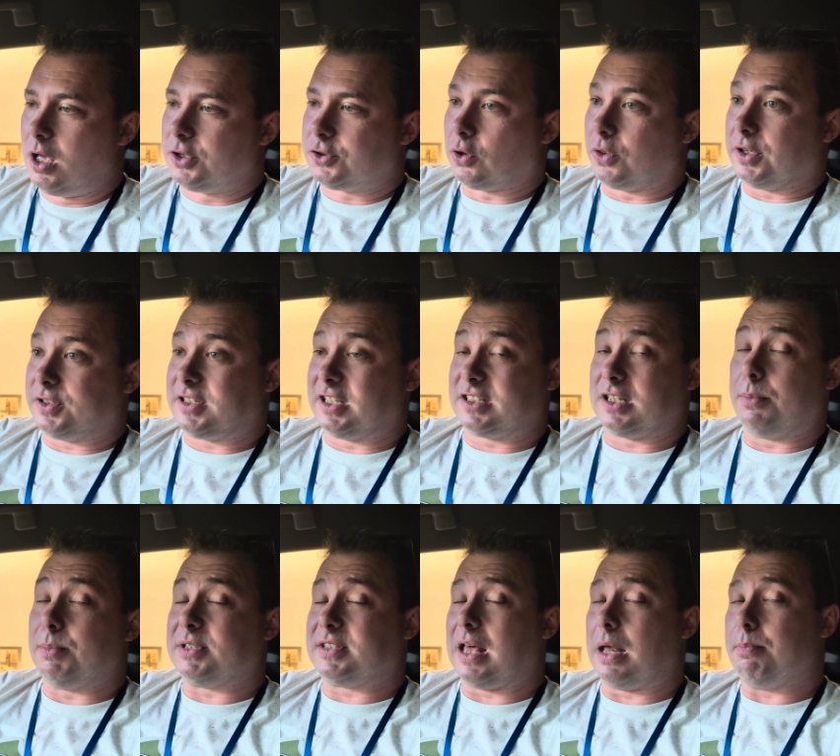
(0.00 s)
So the
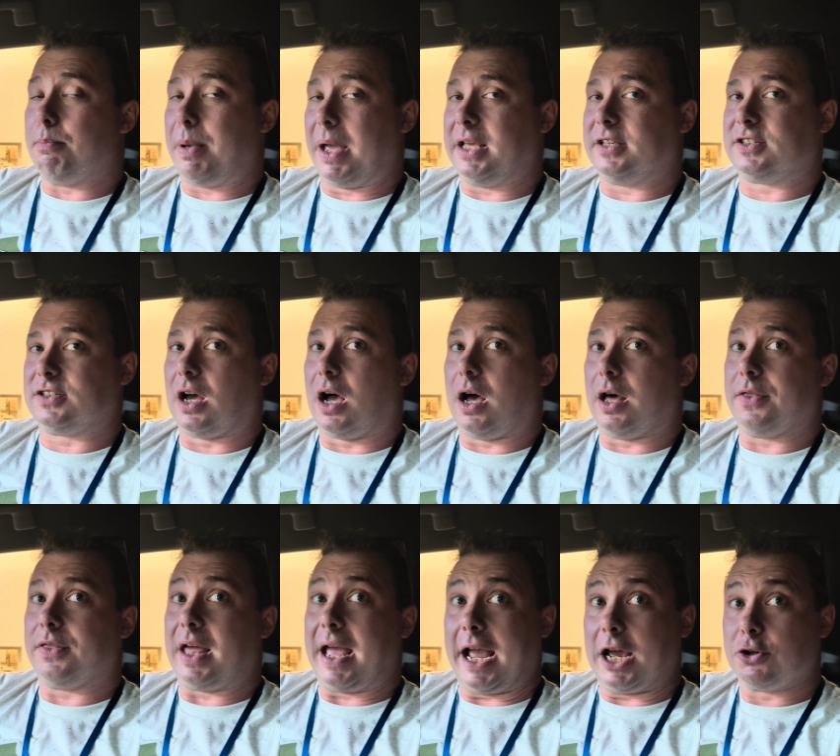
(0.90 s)
system is then based
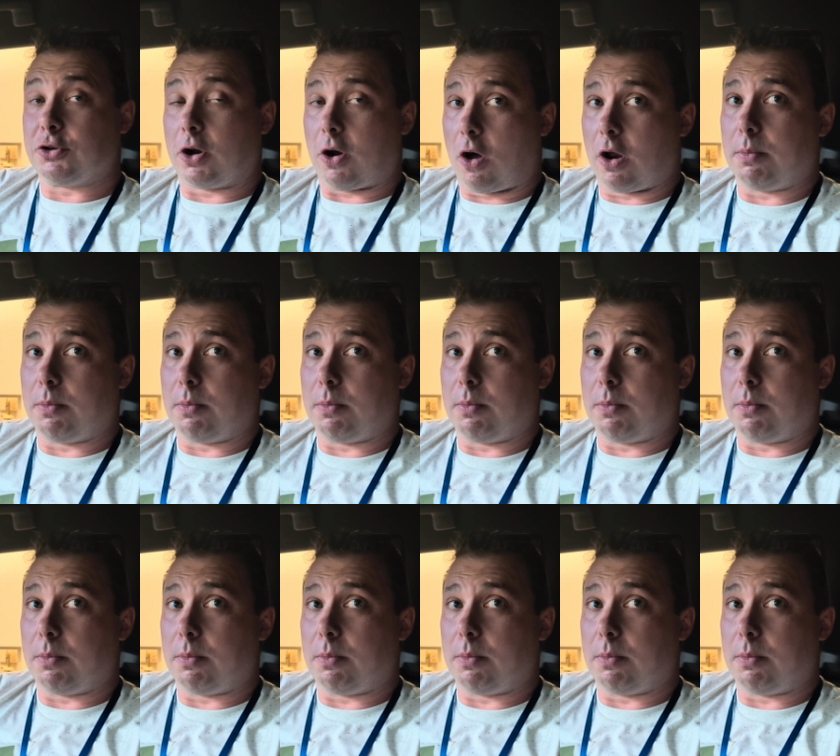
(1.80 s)
on the Android